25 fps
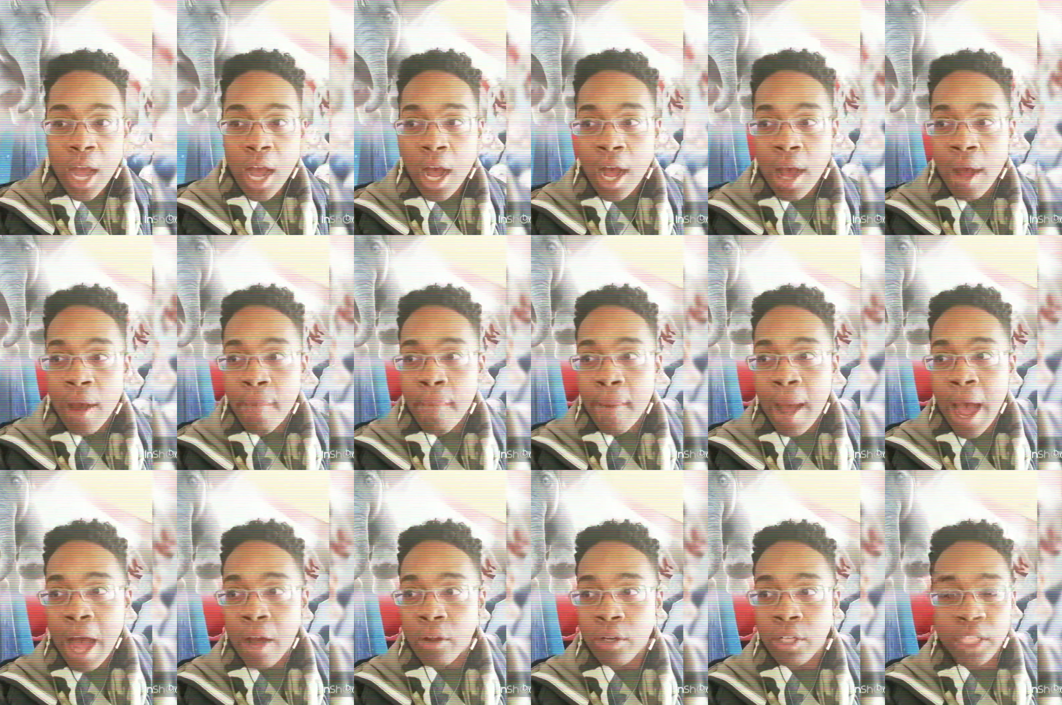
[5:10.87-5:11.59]

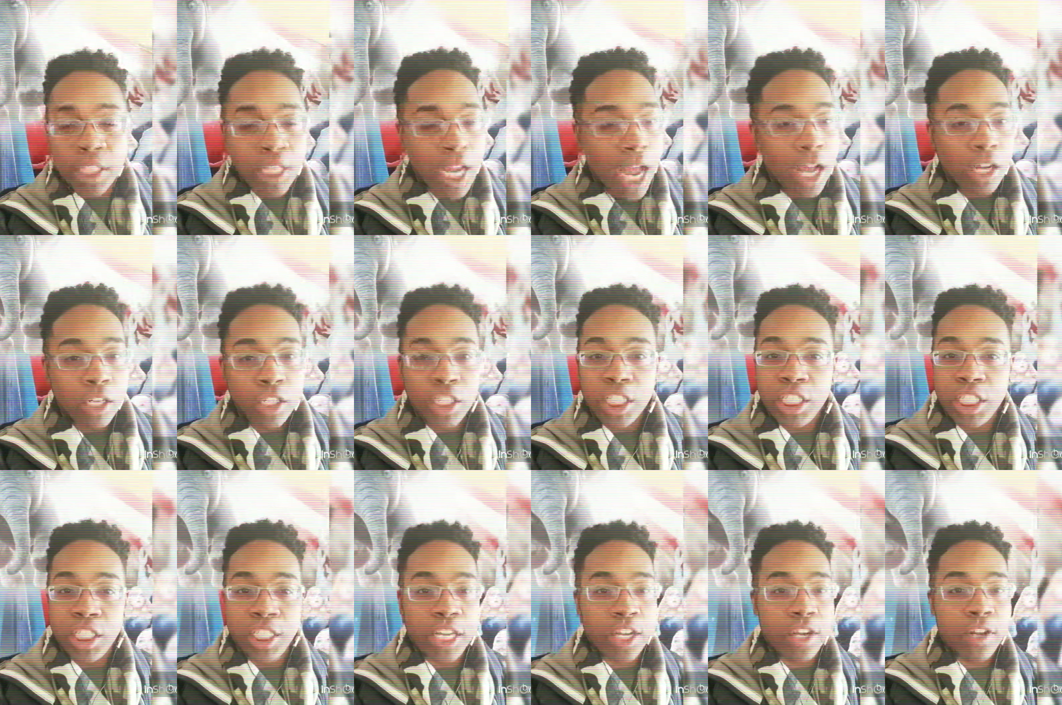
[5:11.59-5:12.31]
I'll
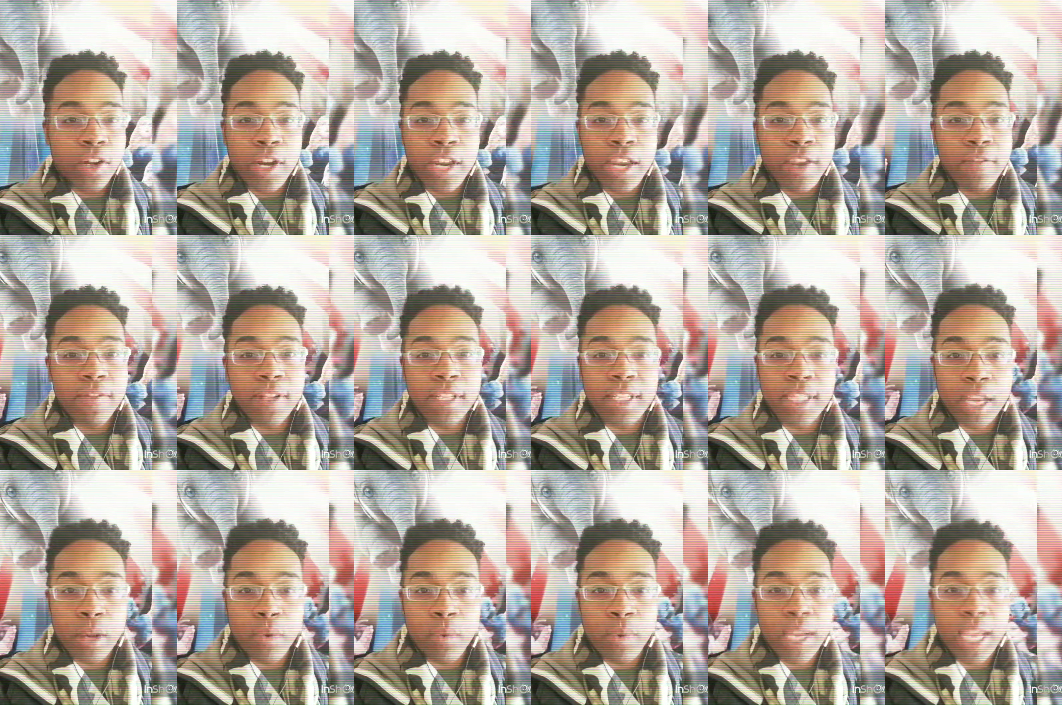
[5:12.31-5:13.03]
dare
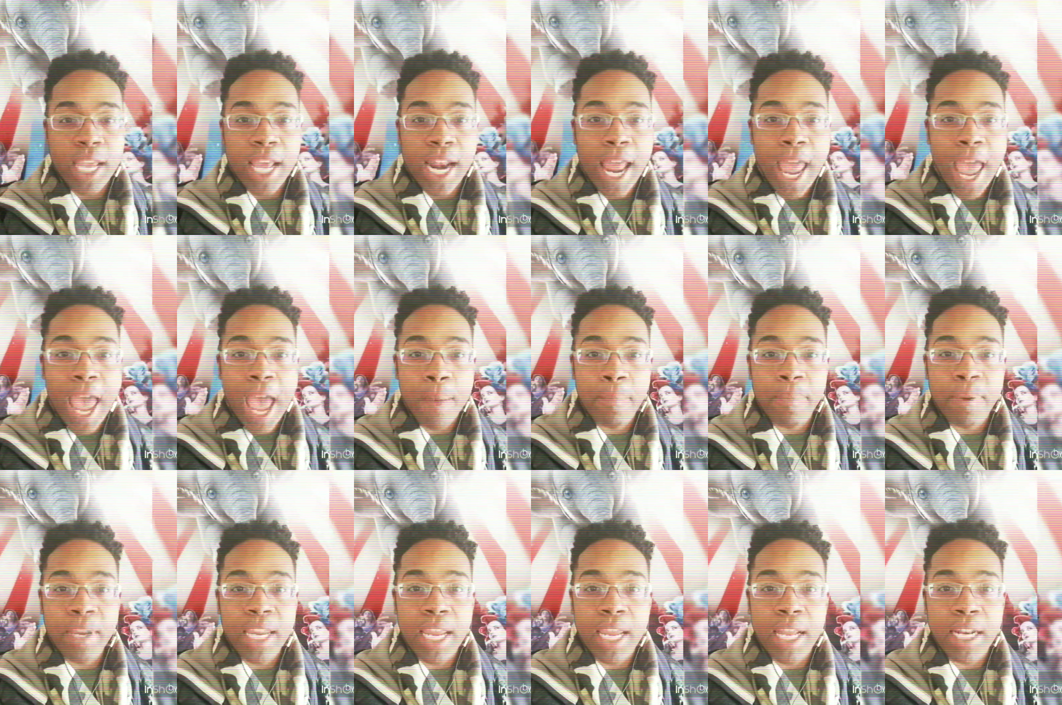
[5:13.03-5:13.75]
even say we get a
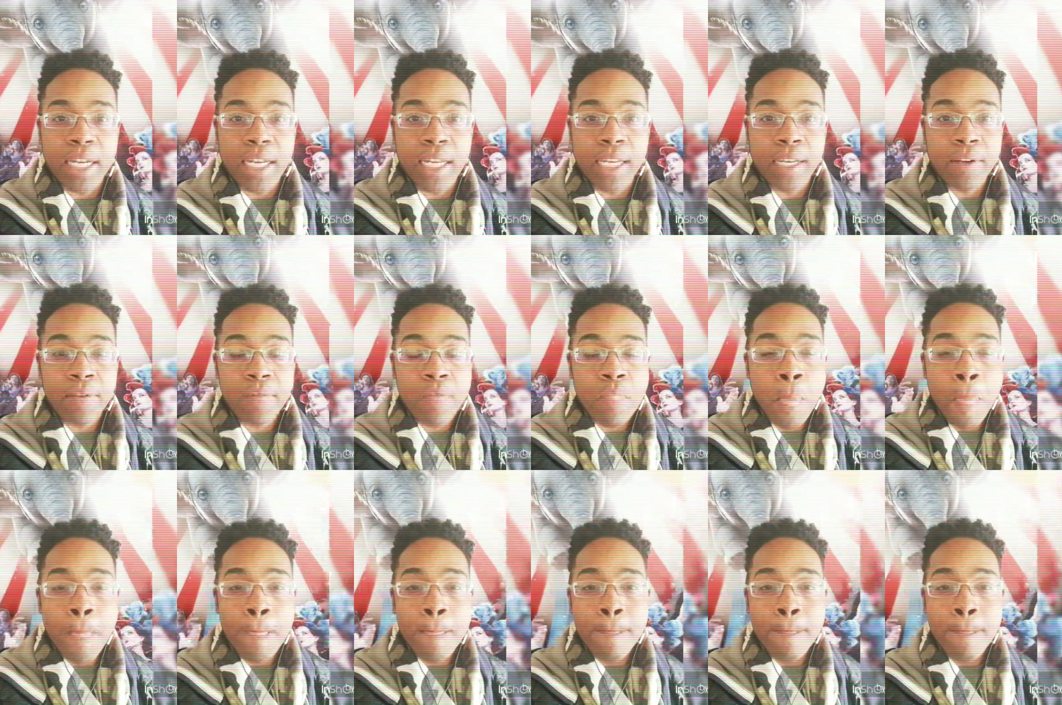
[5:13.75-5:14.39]
happy ending.